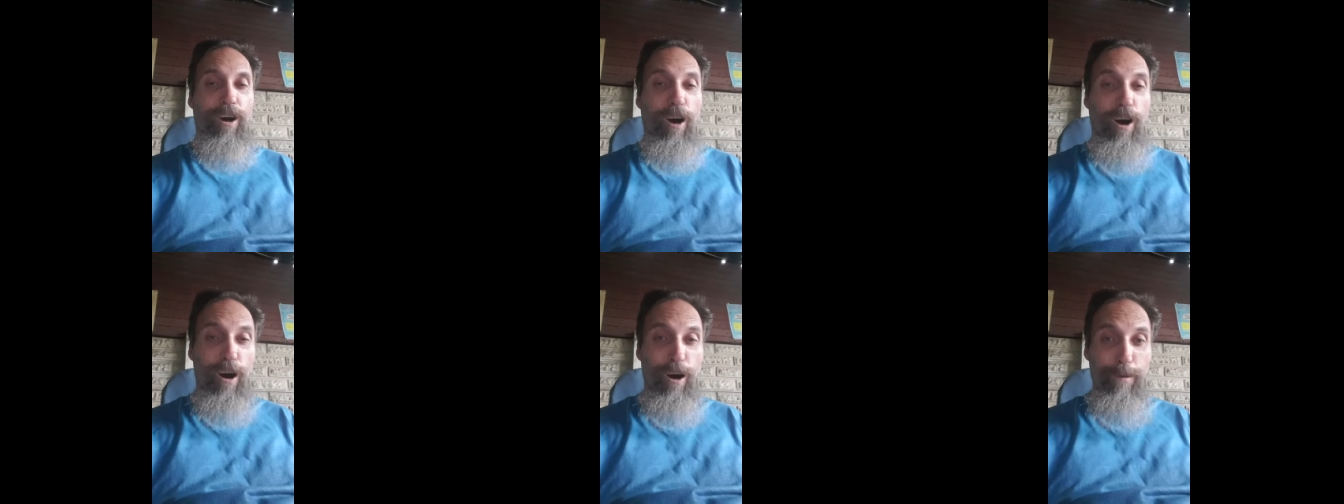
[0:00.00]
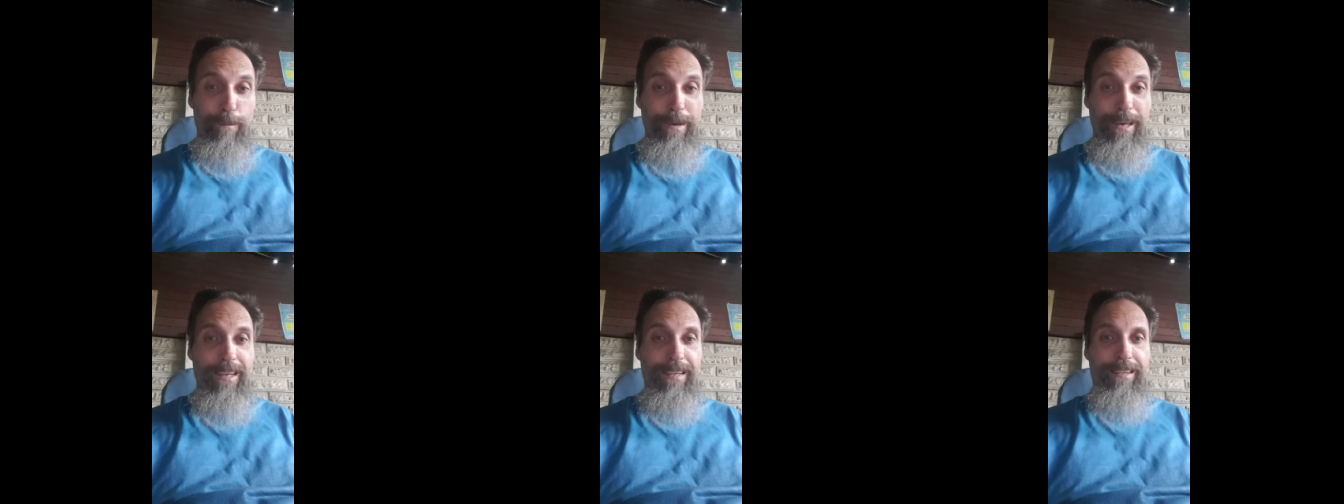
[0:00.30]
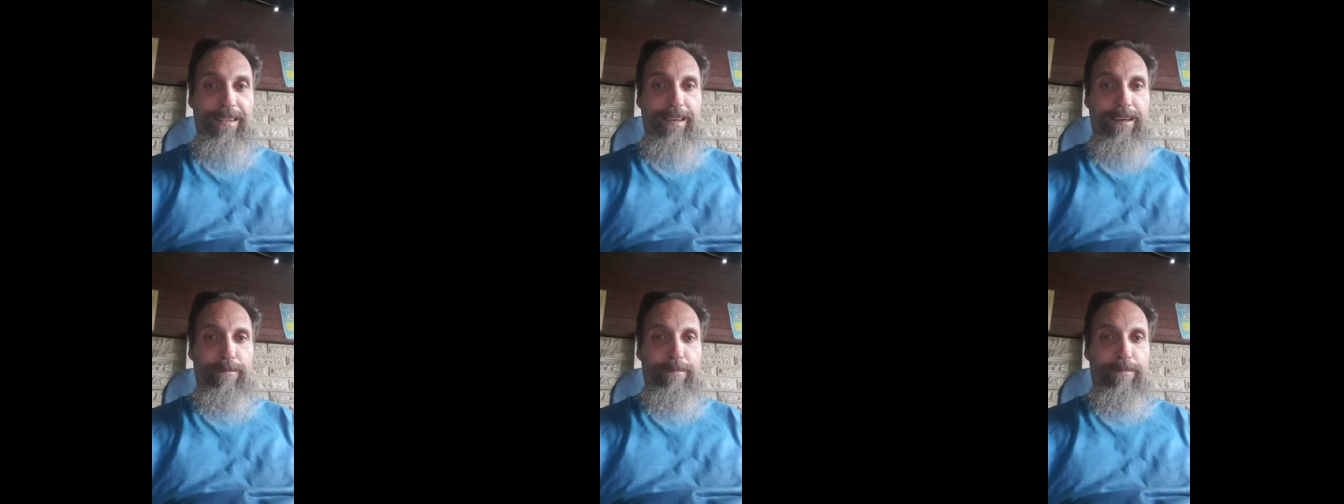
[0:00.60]

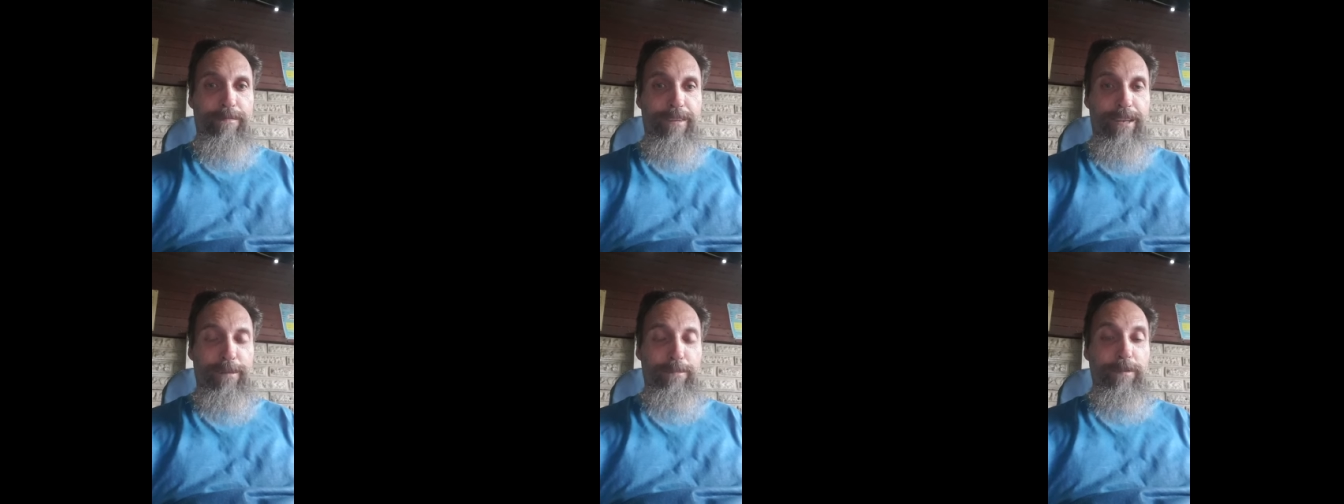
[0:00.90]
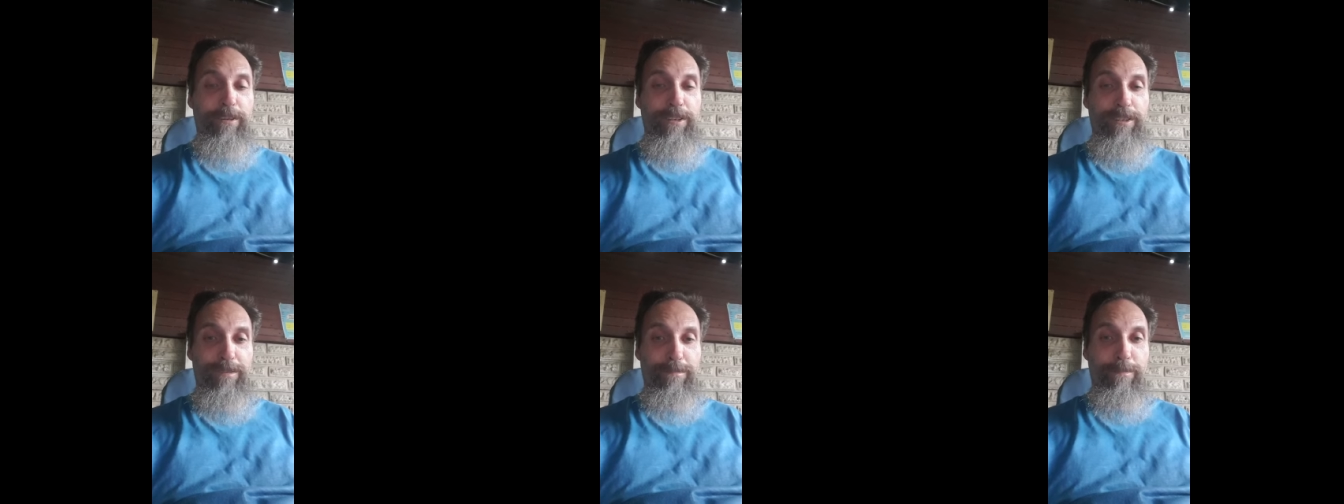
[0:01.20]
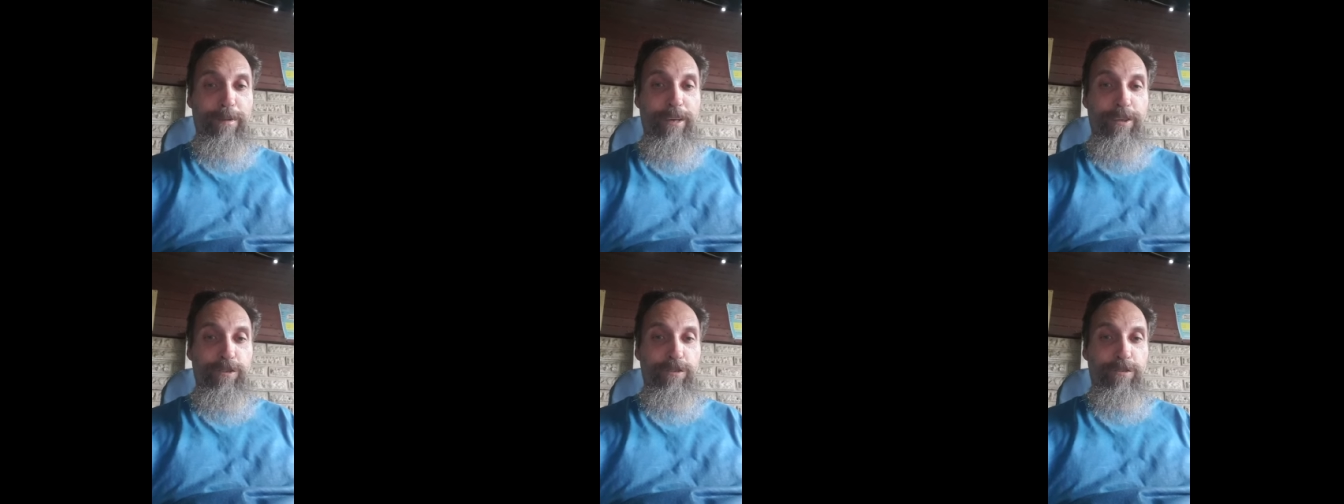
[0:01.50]
Arming them. Let me just
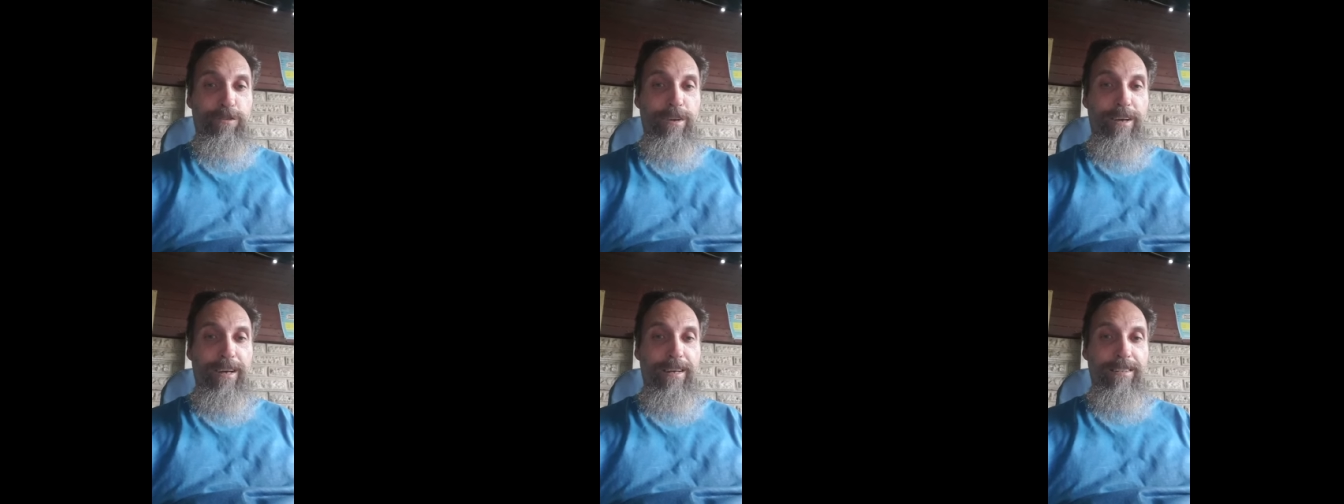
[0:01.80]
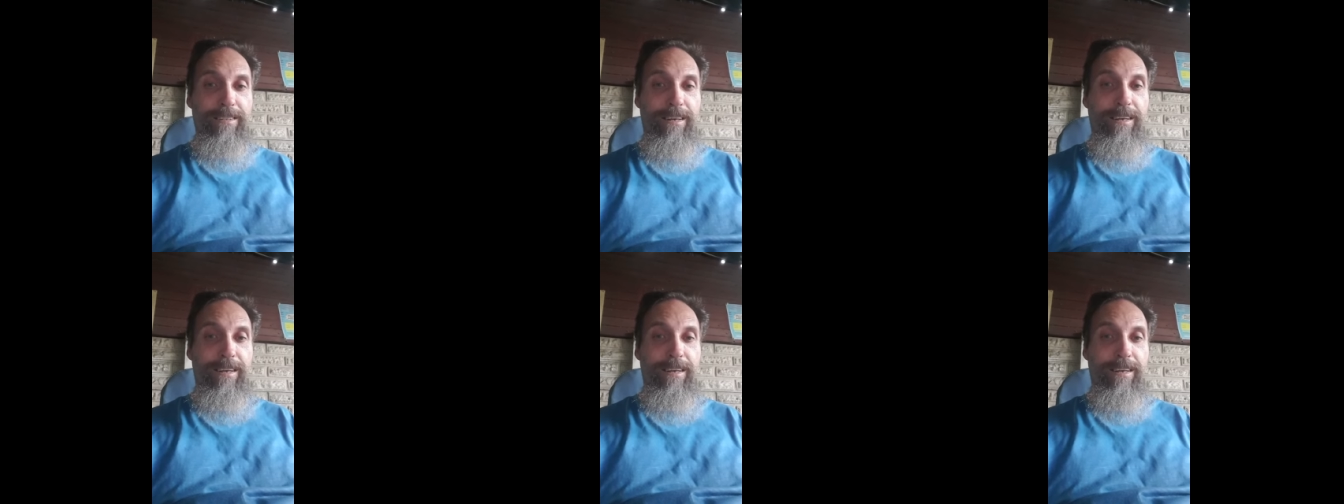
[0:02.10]
make sure you guys